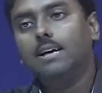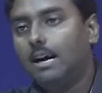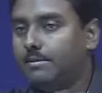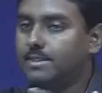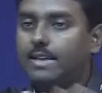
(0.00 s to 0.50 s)

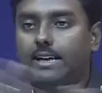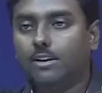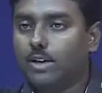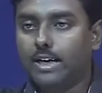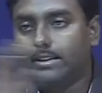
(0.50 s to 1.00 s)
I'm just saying,
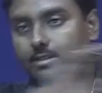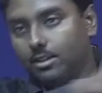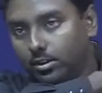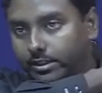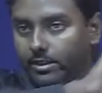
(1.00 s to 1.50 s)
okay, it's a
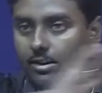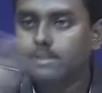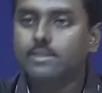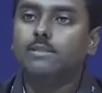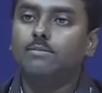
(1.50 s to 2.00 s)
continuous
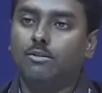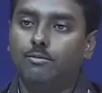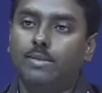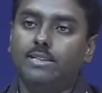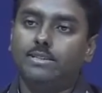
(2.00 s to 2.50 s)
stream of
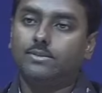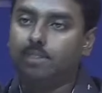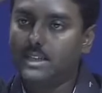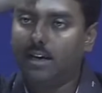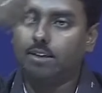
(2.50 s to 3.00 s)
bits
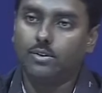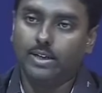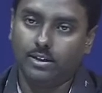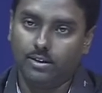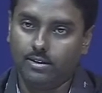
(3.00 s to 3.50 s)
which are
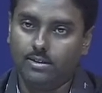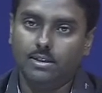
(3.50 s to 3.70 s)
going on.